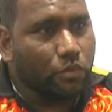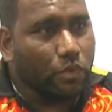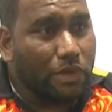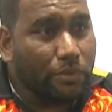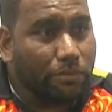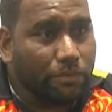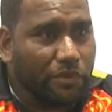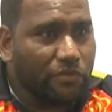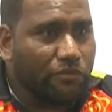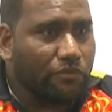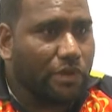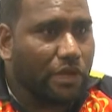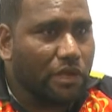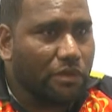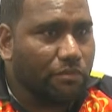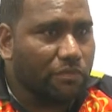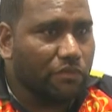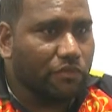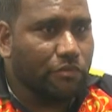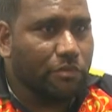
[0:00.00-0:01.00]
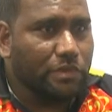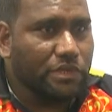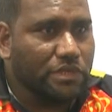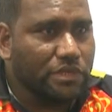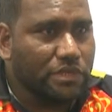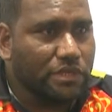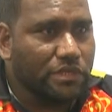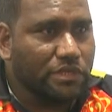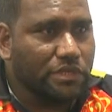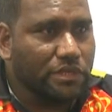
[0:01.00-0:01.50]
what high
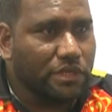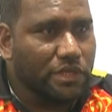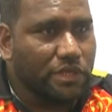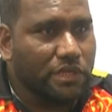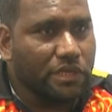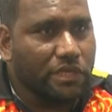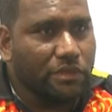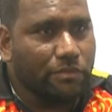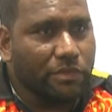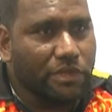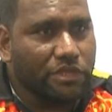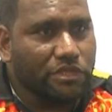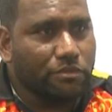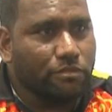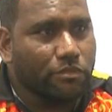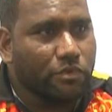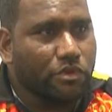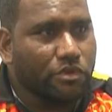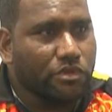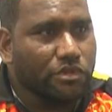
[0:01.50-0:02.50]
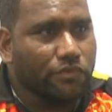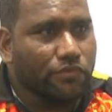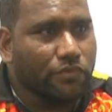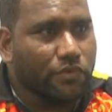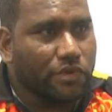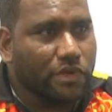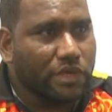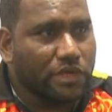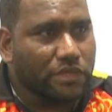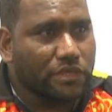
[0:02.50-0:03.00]
performance is, it makes it more easy
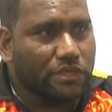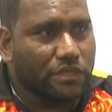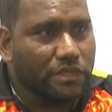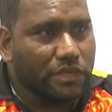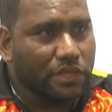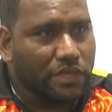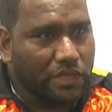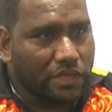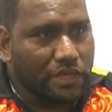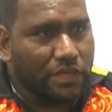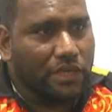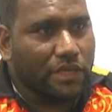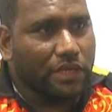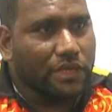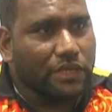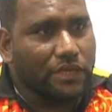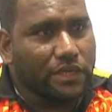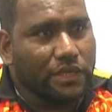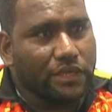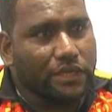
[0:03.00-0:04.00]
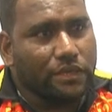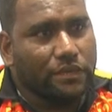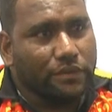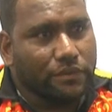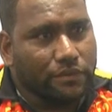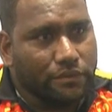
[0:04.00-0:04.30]
for us at the end.